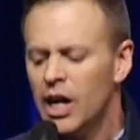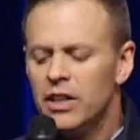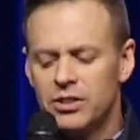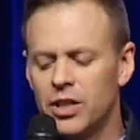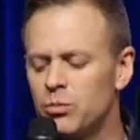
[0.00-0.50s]

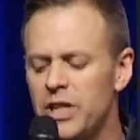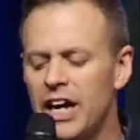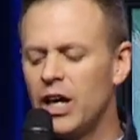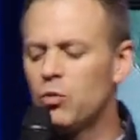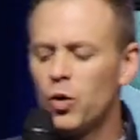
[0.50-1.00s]

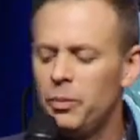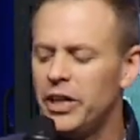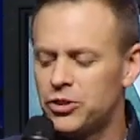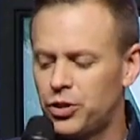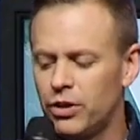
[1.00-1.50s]
Someday it will be
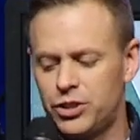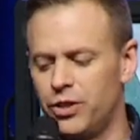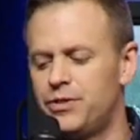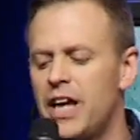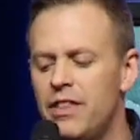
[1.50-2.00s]
a church
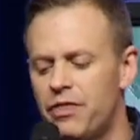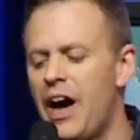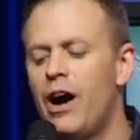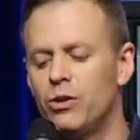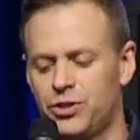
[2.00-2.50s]
of
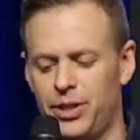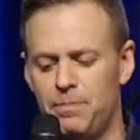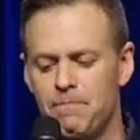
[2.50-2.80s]
10,000.